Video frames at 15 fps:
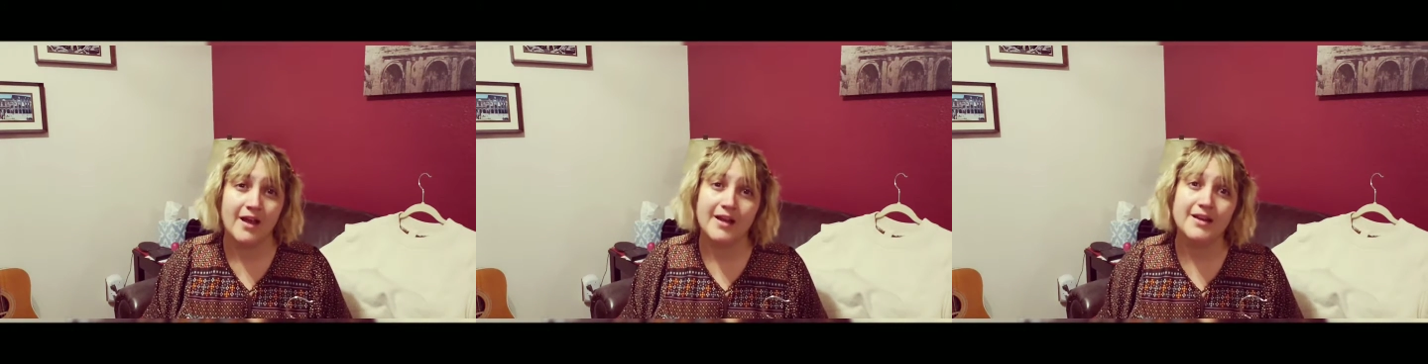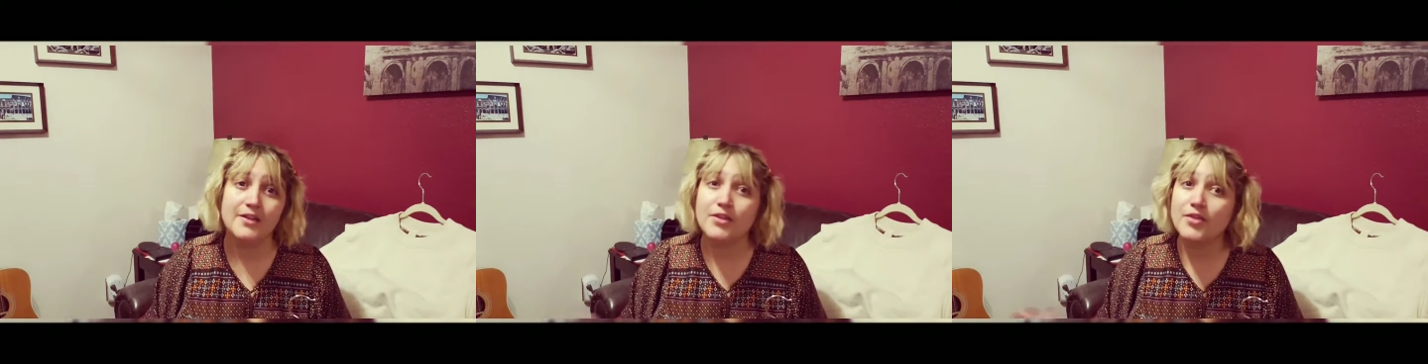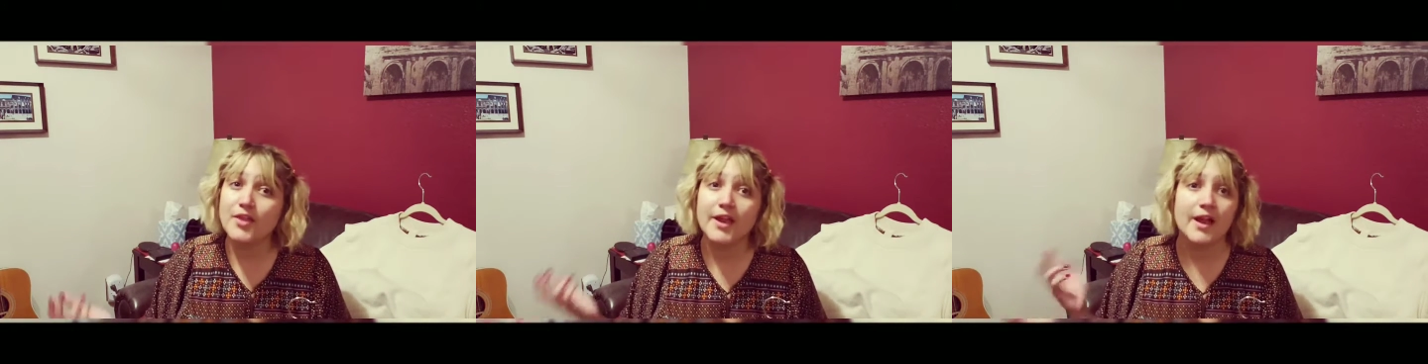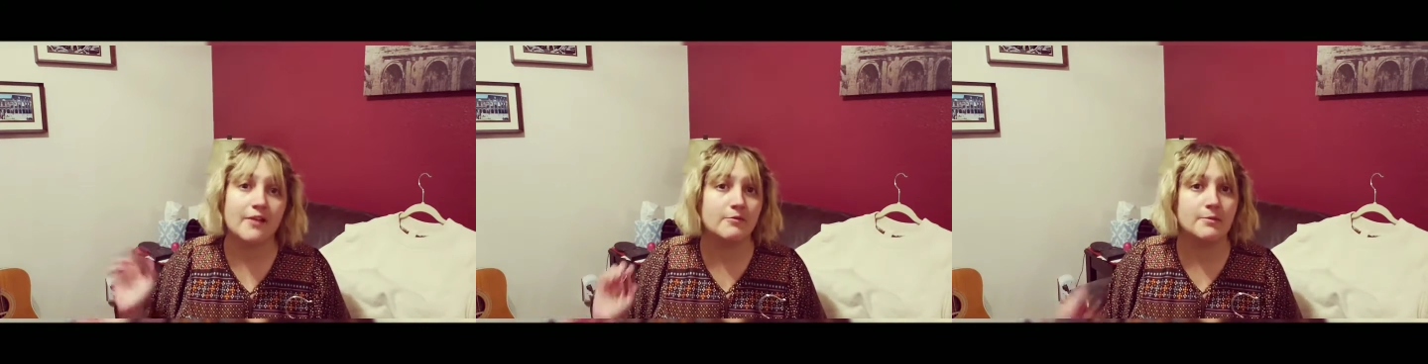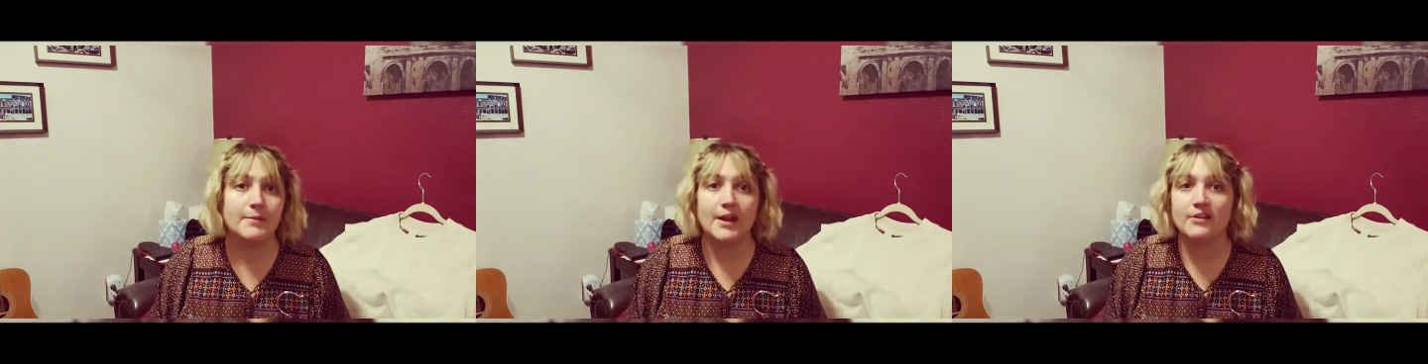Another thing
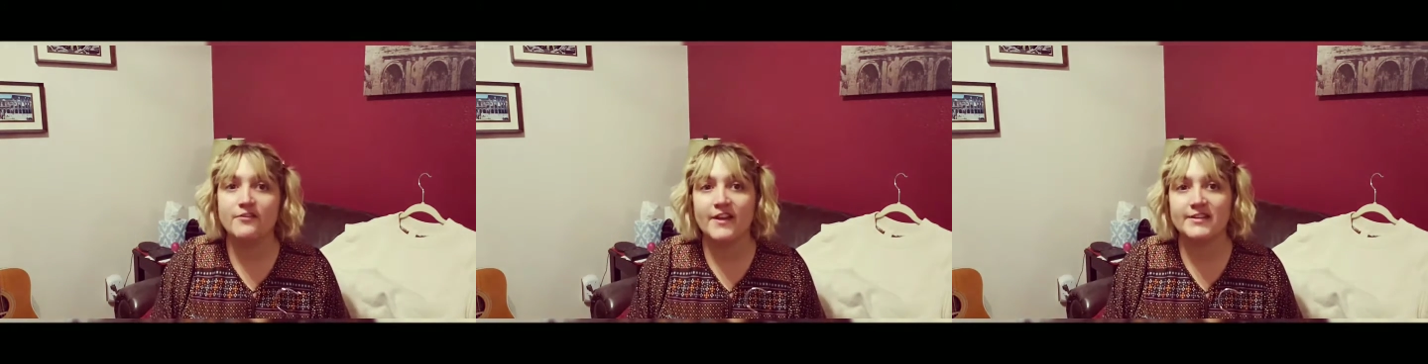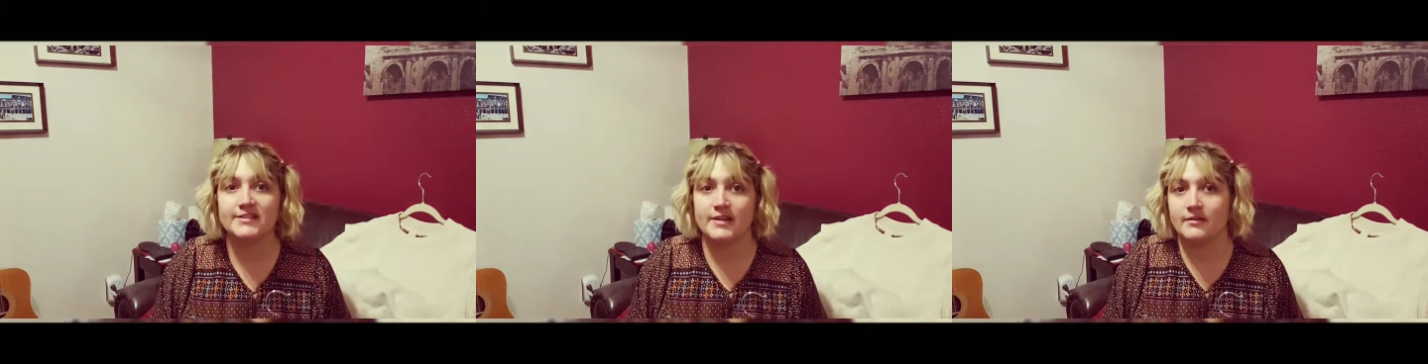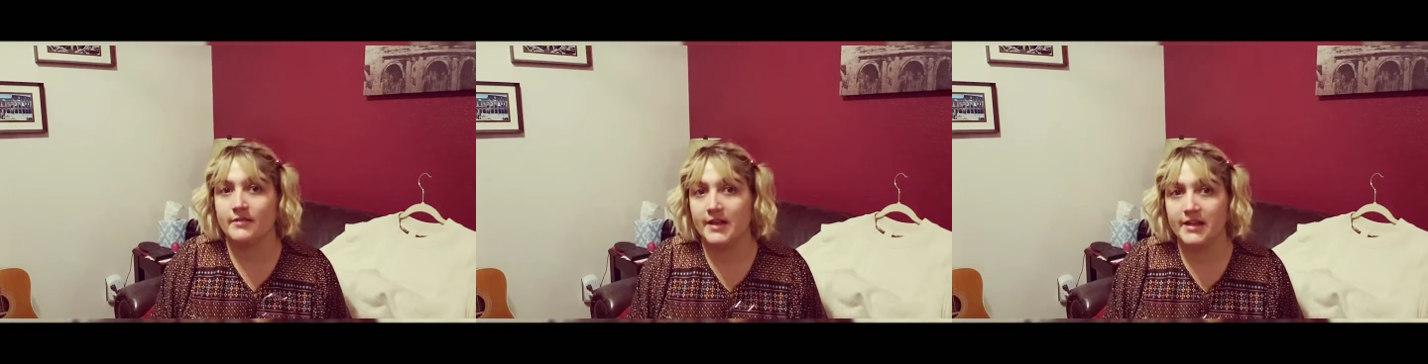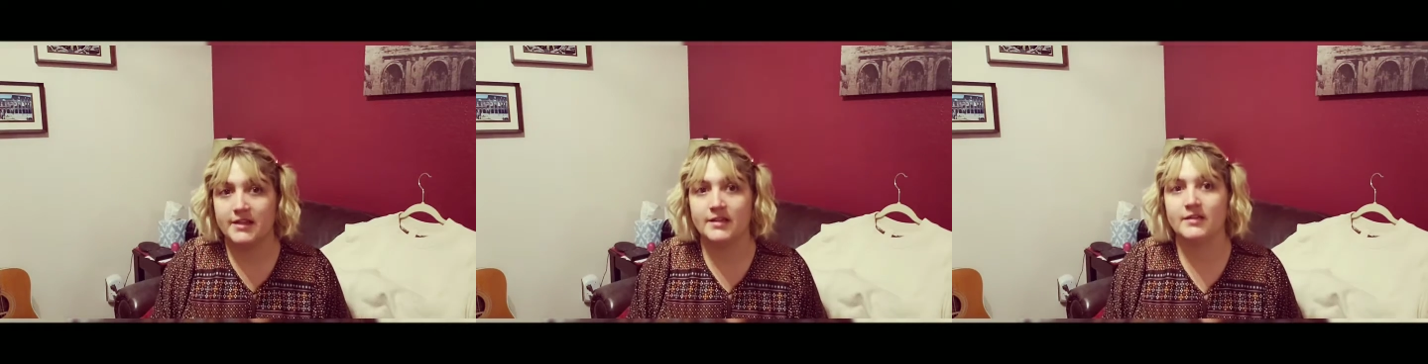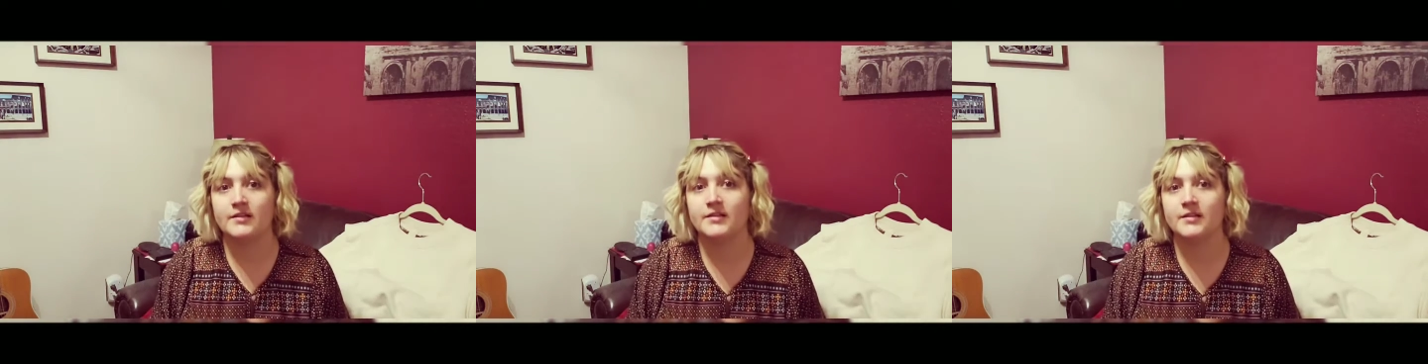I've been manifesting, like,